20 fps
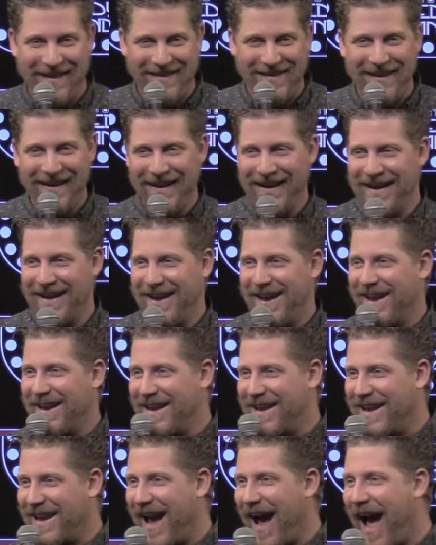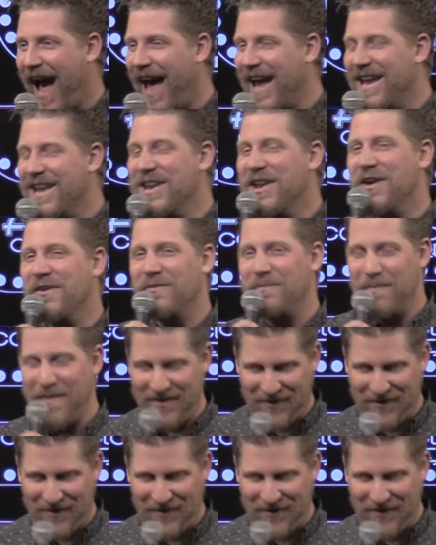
It's kind of